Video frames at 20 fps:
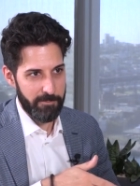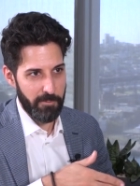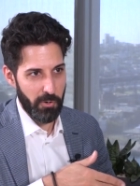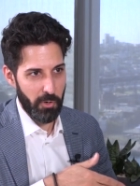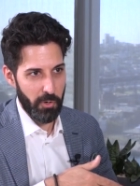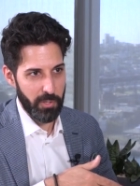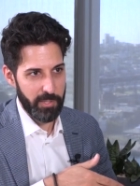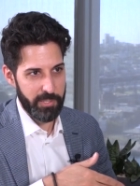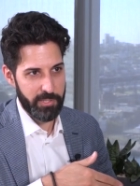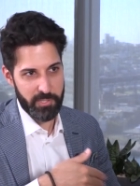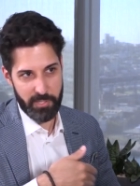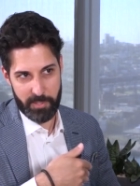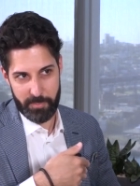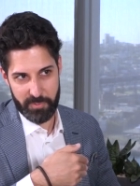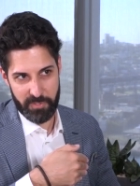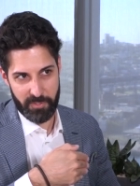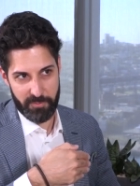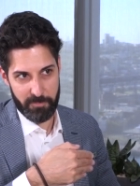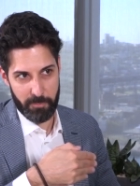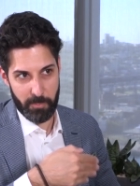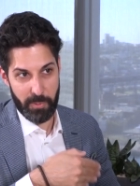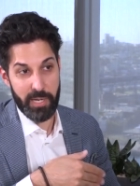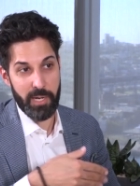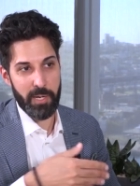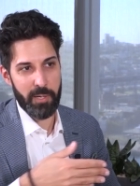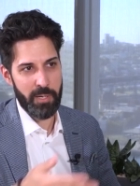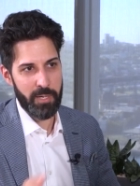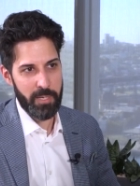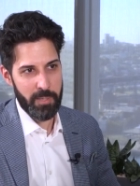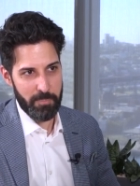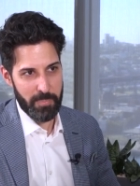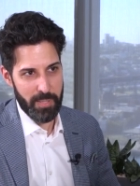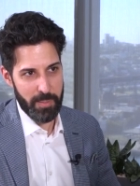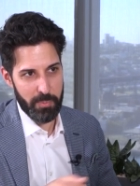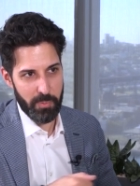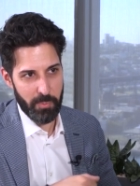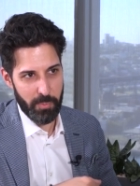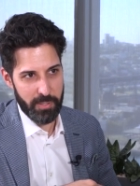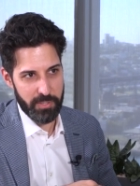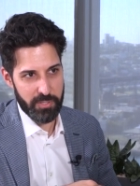fall in terms of where
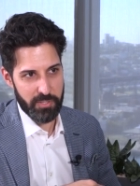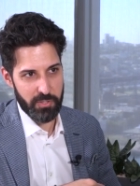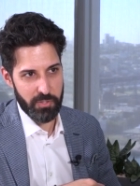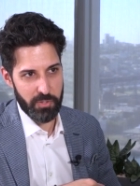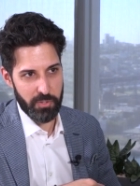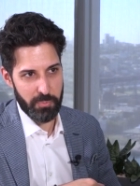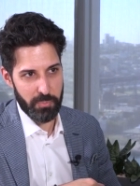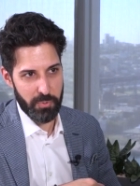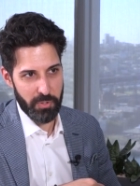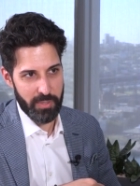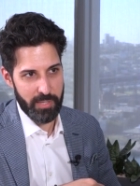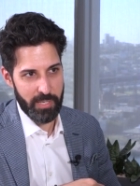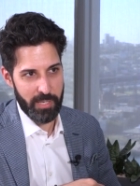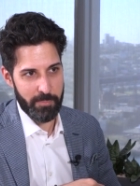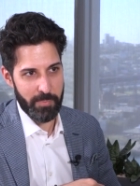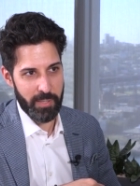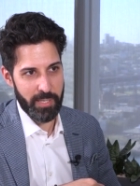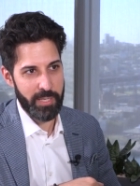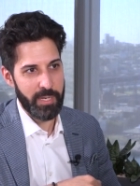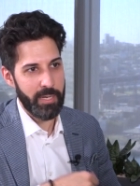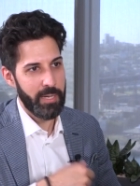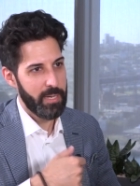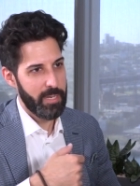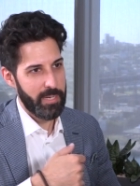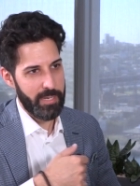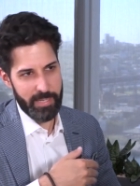people want to put their money.